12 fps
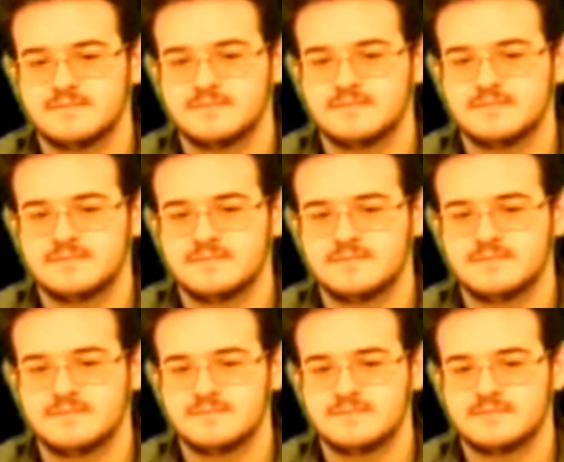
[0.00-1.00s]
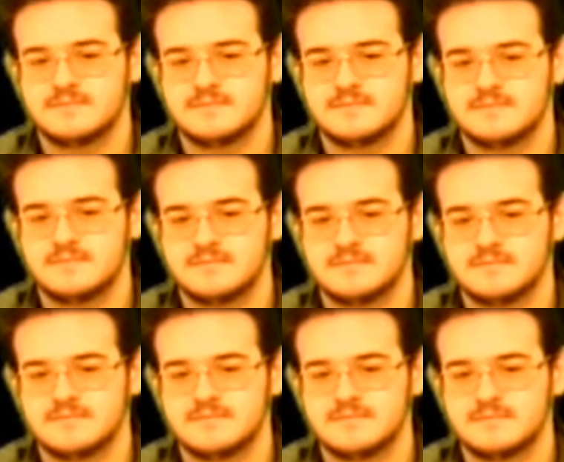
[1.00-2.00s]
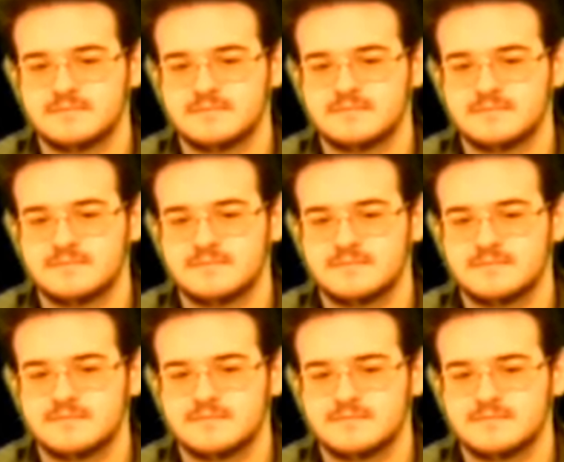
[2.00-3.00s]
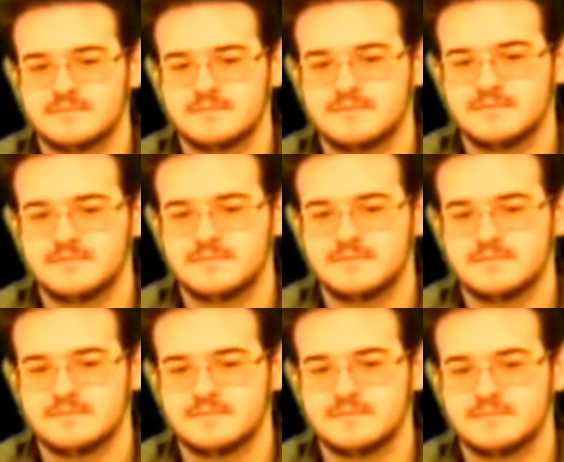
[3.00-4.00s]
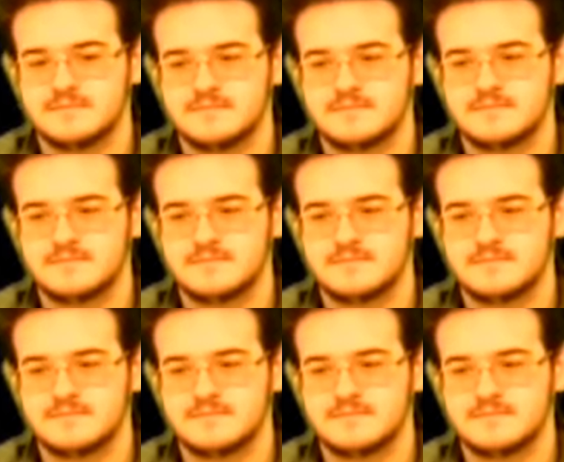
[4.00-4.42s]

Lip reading: This person isn't speaking.